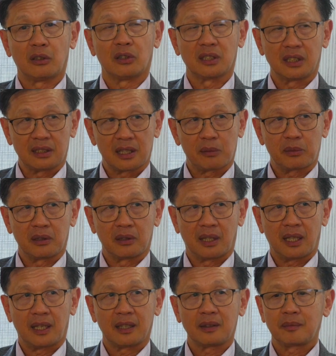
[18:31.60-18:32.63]

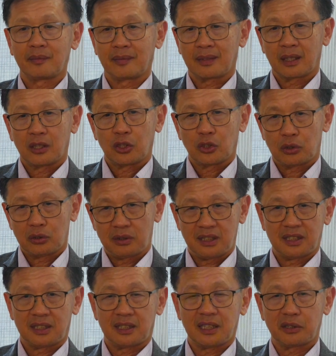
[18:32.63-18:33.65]
DWI, to
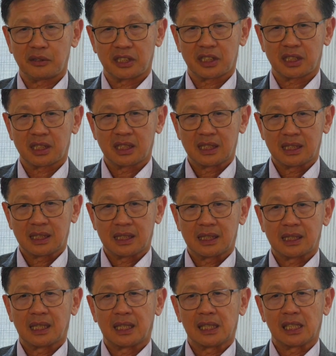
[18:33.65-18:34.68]
distinguish
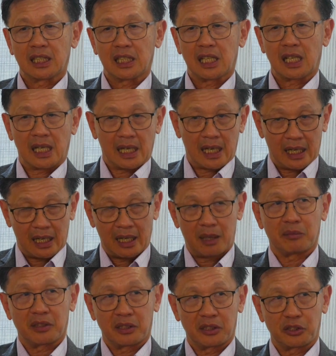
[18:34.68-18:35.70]
a lump
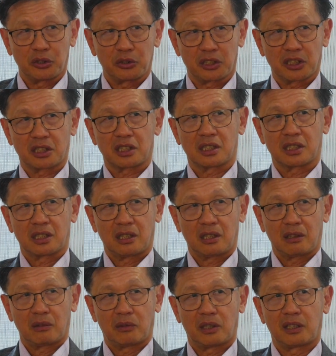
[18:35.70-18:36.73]
in the uterus,
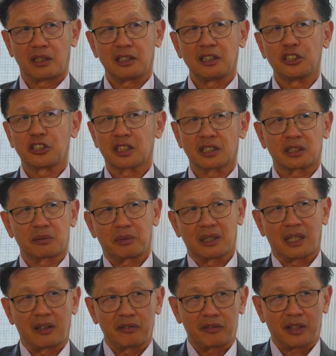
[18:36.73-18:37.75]
whether it's just
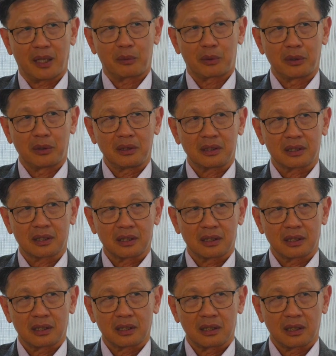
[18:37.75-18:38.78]
benign fibroid,
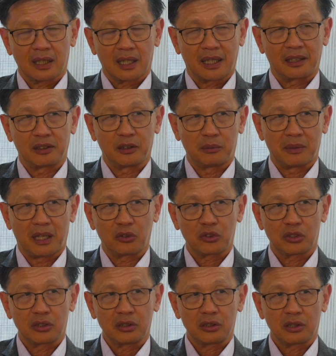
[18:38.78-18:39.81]

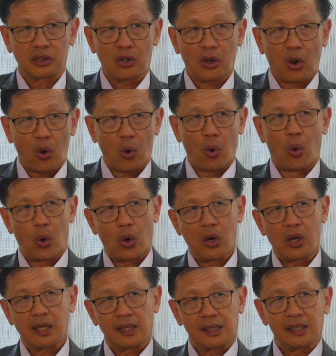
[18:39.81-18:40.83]
adenomyosis, or
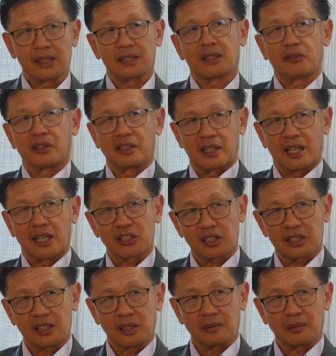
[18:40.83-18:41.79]
it's something nasty.